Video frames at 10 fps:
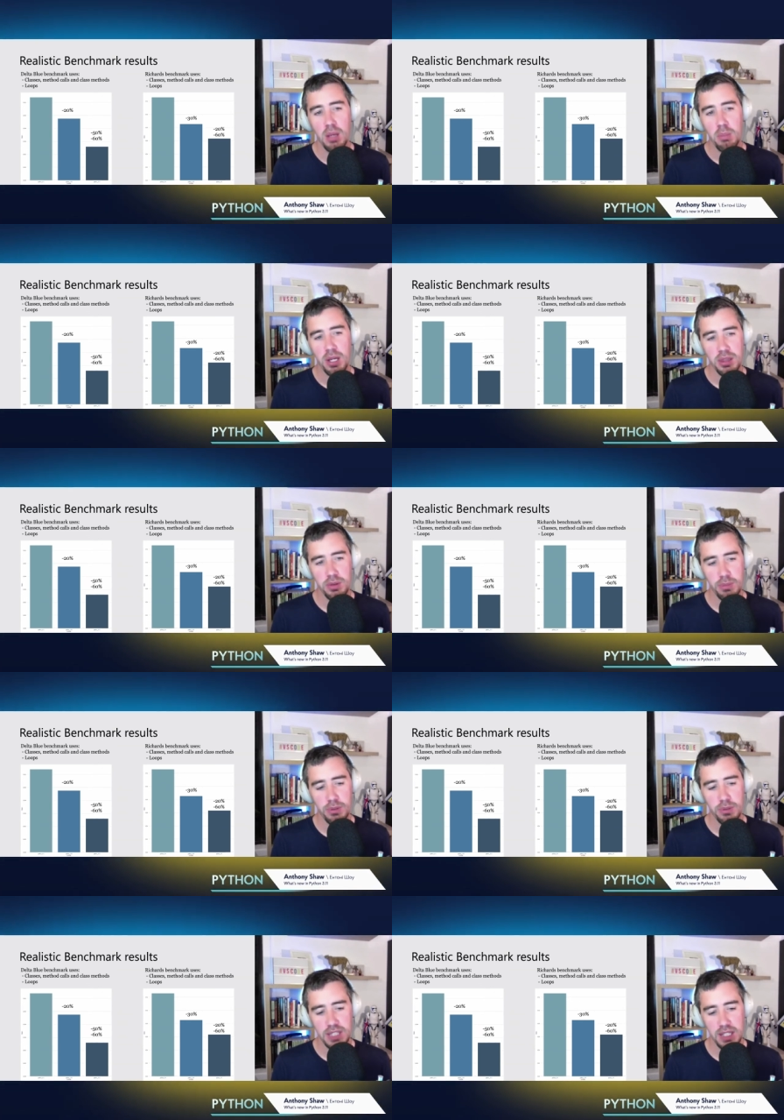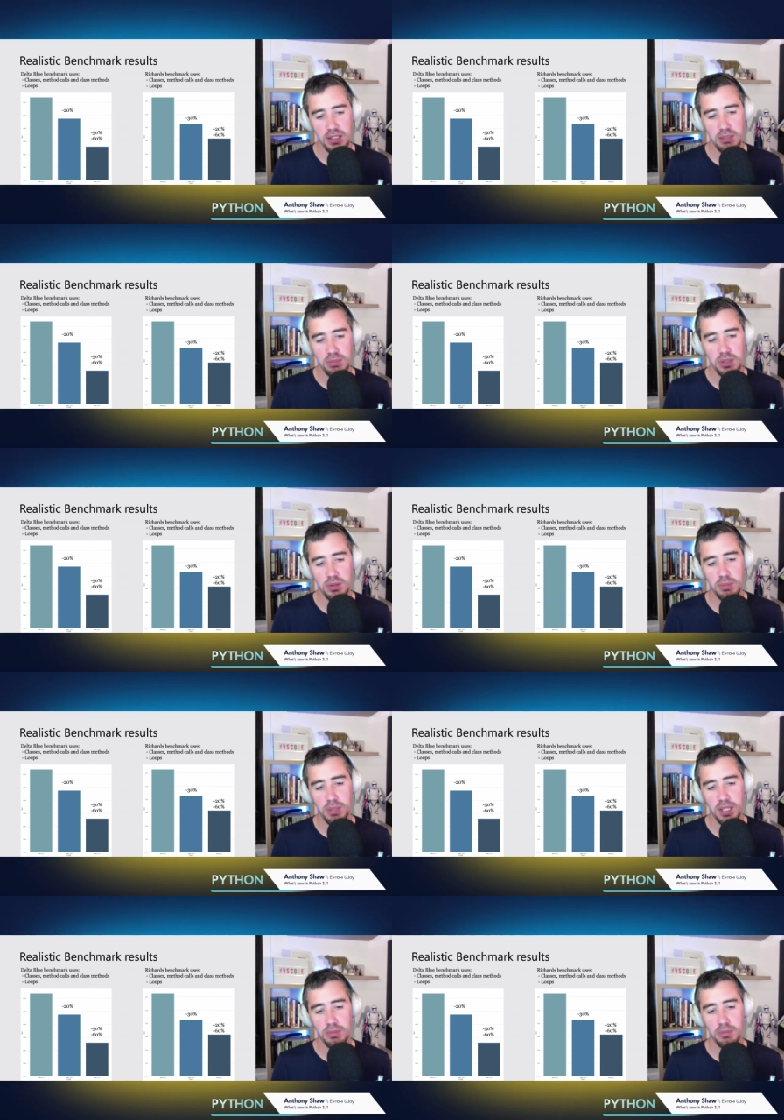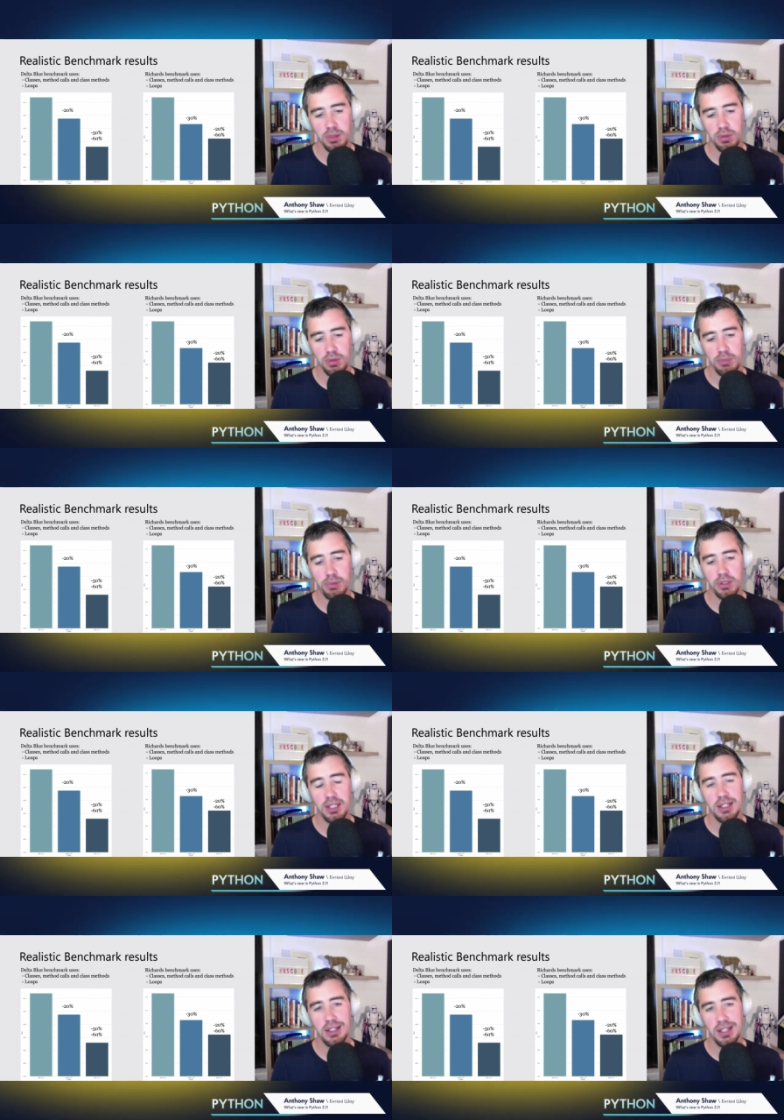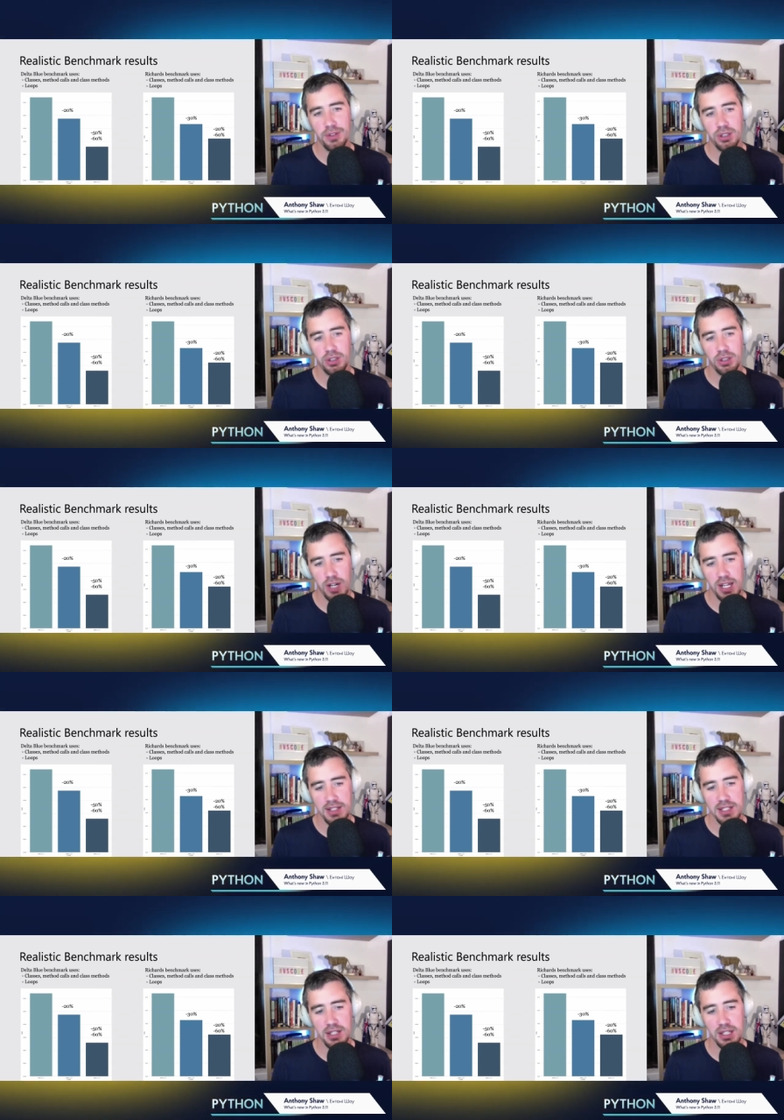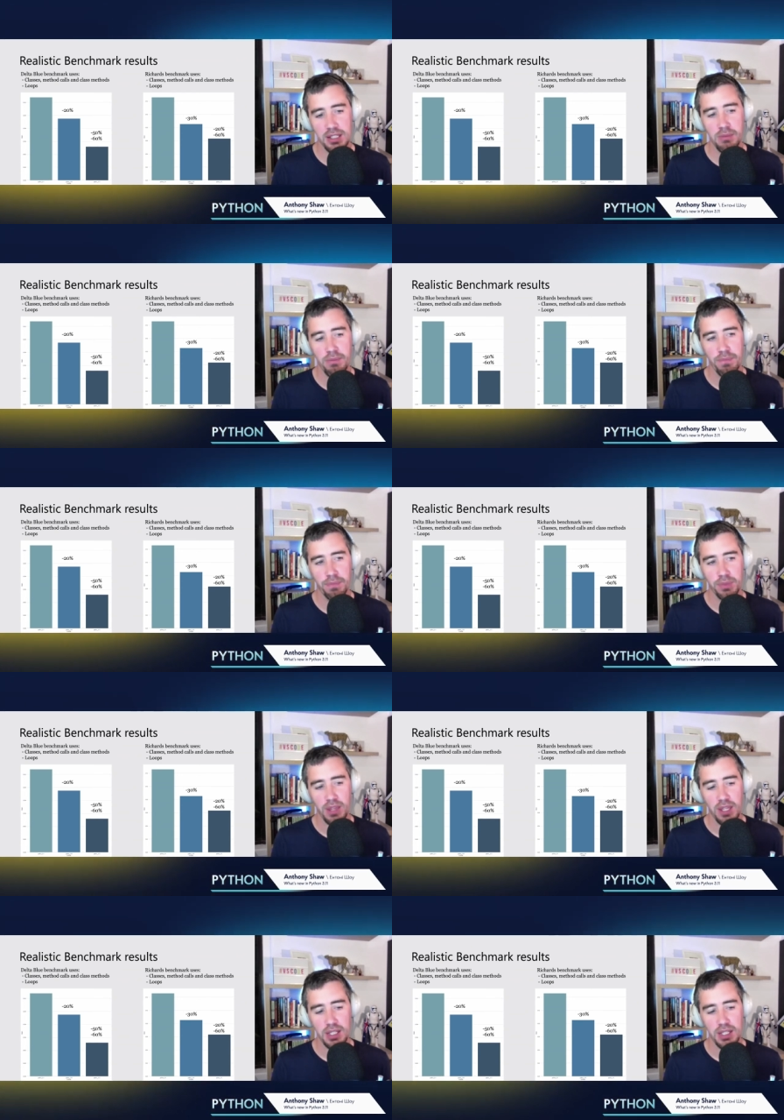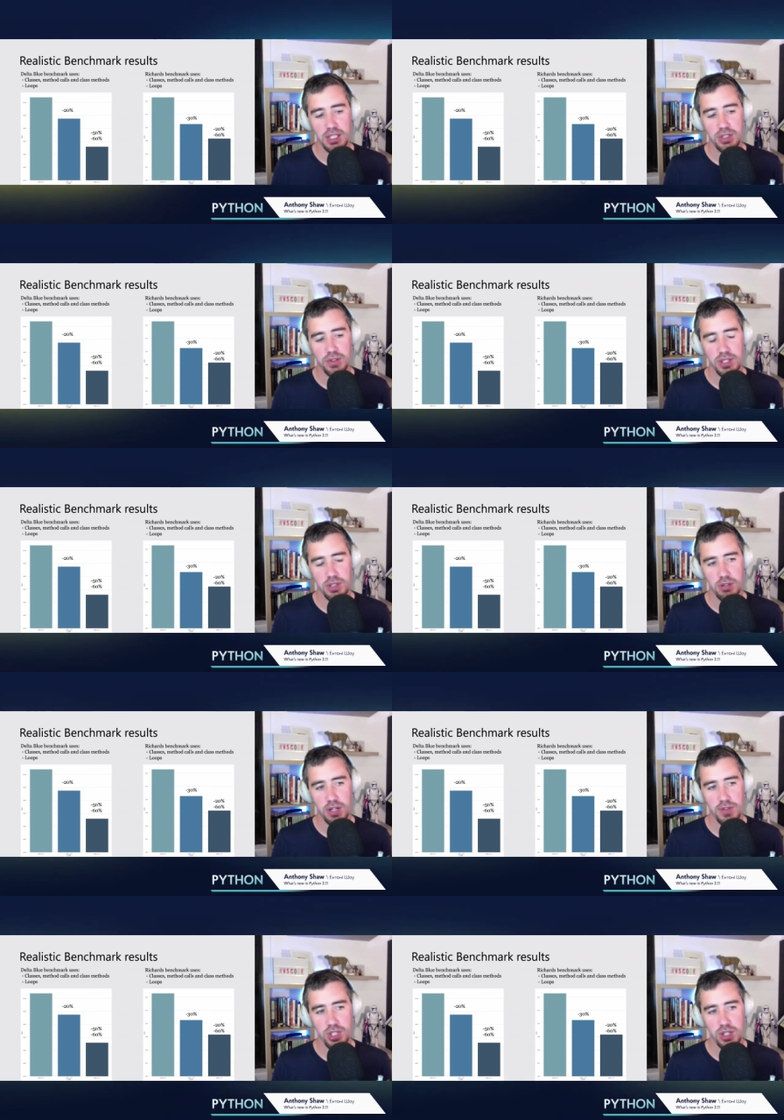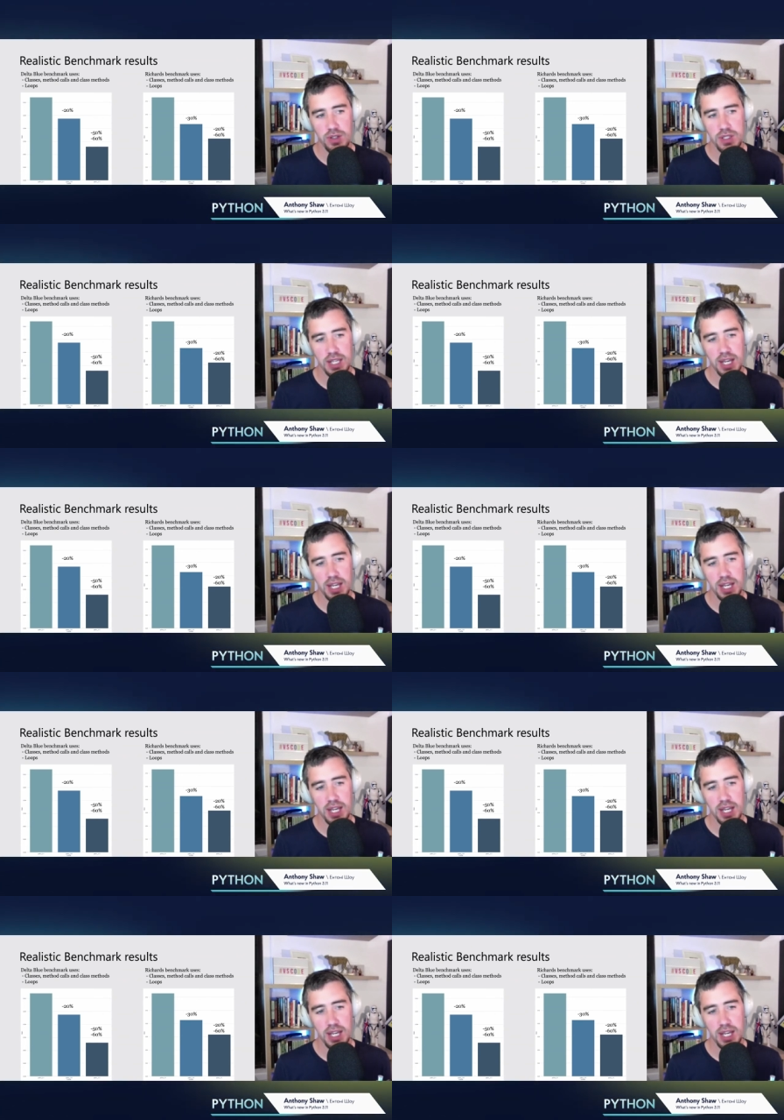Python 3.10 in the middle, and Python 3.11 on the right hand side. And each of those graphs shows the